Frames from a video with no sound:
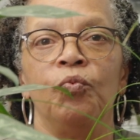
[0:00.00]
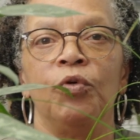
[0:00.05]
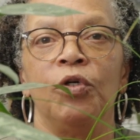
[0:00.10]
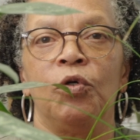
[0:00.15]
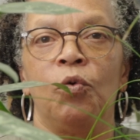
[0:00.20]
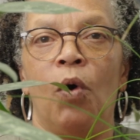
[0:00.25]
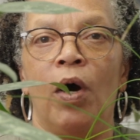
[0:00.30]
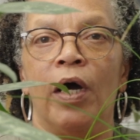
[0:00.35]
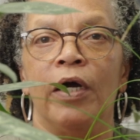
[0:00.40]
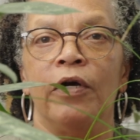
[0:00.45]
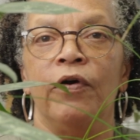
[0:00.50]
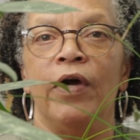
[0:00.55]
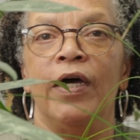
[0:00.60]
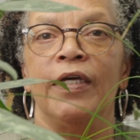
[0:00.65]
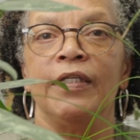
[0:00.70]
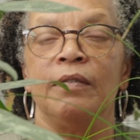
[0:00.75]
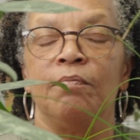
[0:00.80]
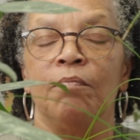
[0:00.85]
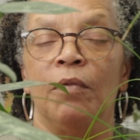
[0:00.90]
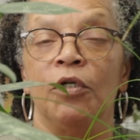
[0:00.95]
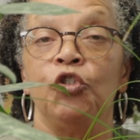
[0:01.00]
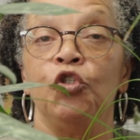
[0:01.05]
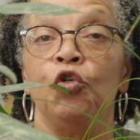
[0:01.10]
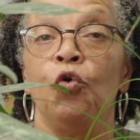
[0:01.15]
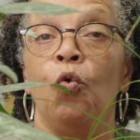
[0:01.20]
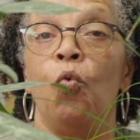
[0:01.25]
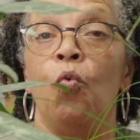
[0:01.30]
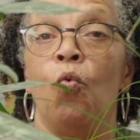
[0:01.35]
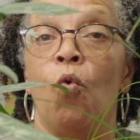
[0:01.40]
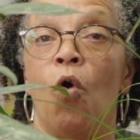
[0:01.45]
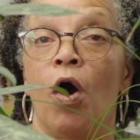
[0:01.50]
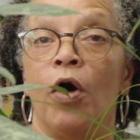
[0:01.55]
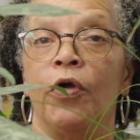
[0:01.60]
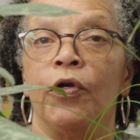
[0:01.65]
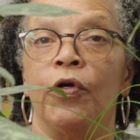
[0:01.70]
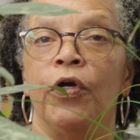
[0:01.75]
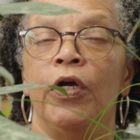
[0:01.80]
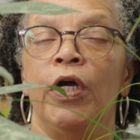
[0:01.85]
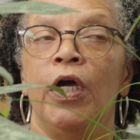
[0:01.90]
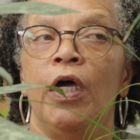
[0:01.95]
require as much
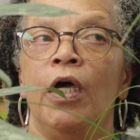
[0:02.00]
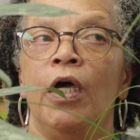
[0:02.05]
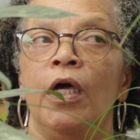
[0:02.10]
water.